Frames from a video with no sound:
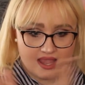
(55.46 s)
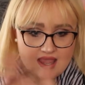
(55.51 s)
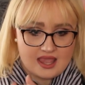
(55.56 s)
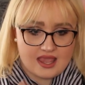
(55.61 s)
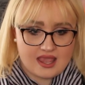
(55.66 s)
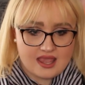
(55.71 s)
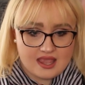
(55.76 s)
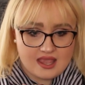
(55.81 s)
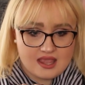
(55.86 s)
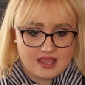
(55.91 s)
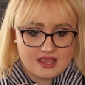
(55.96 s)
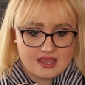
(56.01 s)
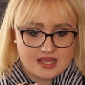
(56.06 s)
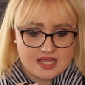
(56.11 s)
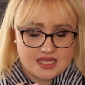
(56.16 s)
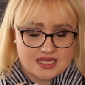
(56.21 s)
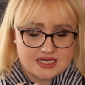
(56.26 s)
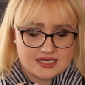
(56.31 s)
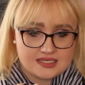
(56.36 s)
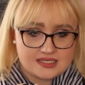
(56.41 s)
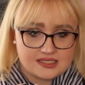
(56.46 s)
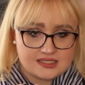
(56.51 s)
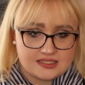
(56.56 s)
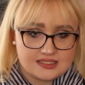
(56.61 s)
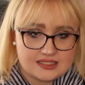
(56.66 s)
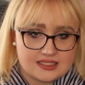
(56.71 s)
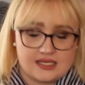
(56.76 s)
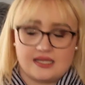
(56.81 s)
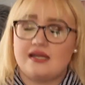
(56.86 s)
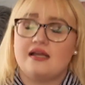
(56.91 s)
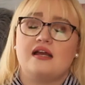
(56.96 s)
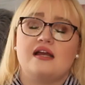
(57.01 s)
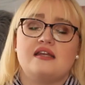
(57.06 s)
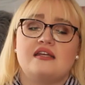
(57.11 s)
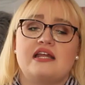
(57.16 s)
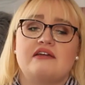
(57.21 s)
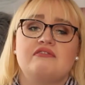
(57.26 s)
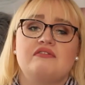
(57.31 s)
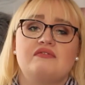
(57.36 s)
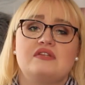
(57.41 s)
And
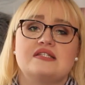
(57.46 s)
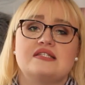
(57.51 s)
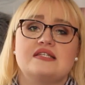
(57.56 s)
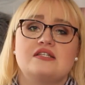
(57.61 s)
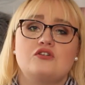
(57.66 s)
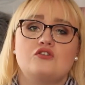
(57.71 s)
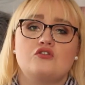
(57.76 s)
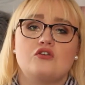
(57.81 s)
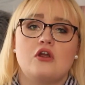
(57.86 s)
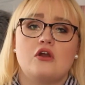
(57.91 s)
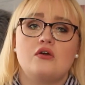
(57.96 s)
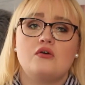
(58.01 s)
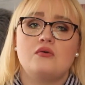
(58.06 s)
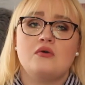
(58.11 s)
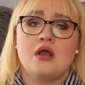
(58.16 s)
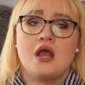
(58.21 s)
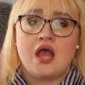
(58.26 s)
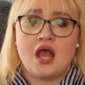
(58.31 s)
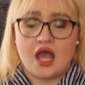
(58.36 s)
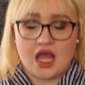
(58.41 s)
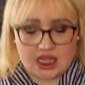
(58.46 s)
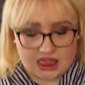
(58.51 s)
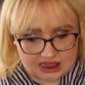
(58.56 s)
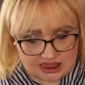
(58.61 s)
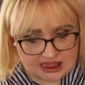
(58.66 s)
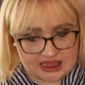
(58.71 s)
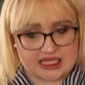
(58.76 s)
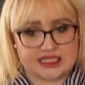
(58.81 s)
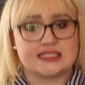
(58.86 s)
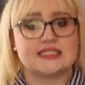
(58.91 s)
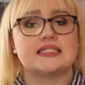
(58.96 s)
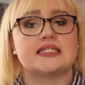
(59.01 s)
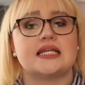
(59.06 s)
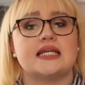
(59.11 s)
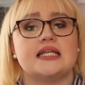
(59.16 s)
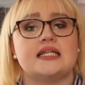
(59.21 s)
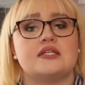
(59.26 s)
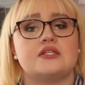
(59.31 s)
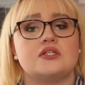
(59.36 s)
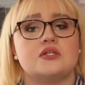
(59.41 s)
enough of this intro. Let's
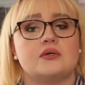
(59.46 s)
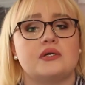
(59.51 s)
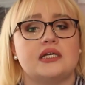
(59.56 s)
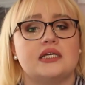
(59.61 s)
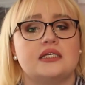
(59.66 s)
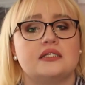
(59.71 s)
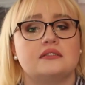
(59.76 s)
get into it.